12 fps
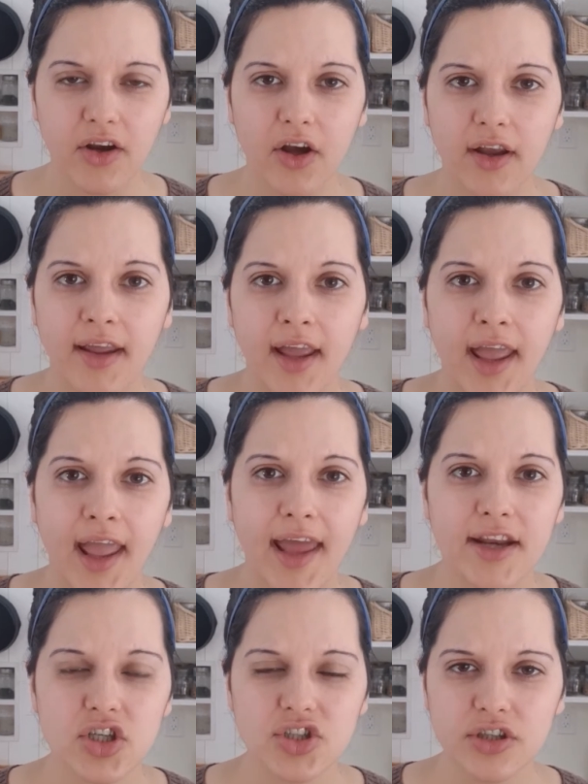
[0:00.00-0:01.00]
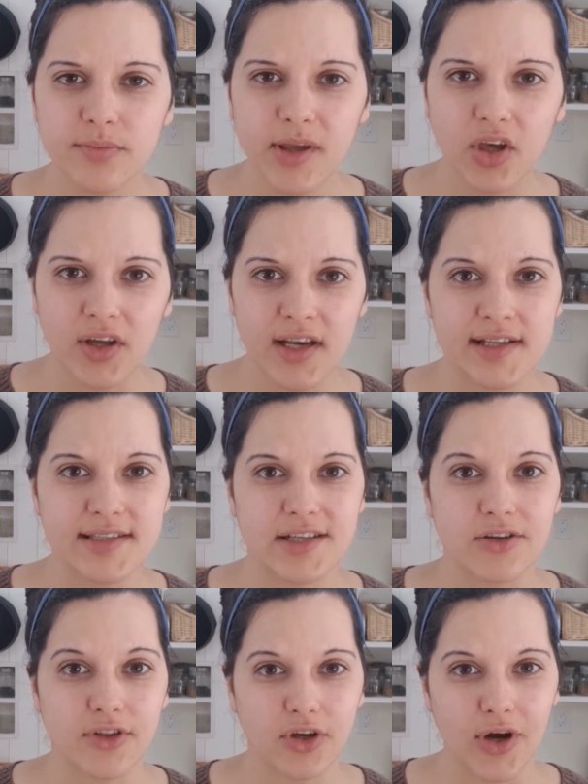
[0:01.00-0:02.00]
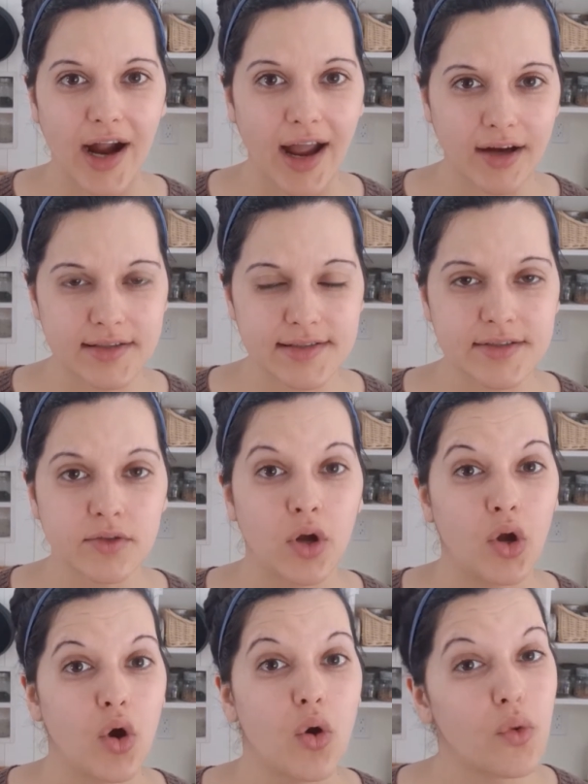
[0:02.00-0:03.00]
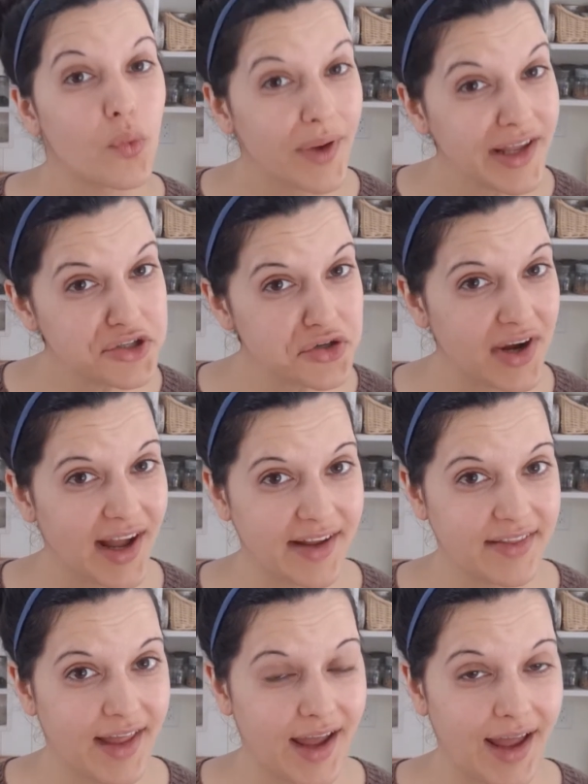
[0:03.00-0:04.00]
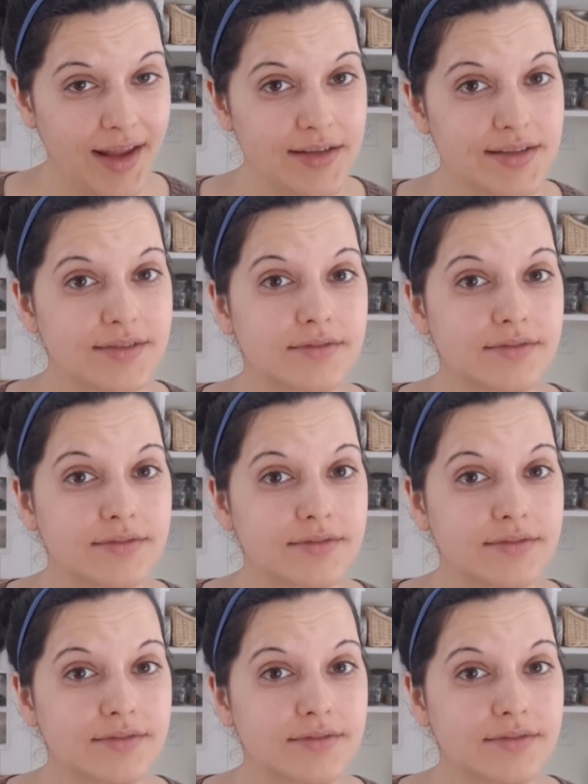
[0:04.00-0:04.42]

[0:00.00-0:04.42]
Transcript: on and it should be good and seal the cracks. We tried that.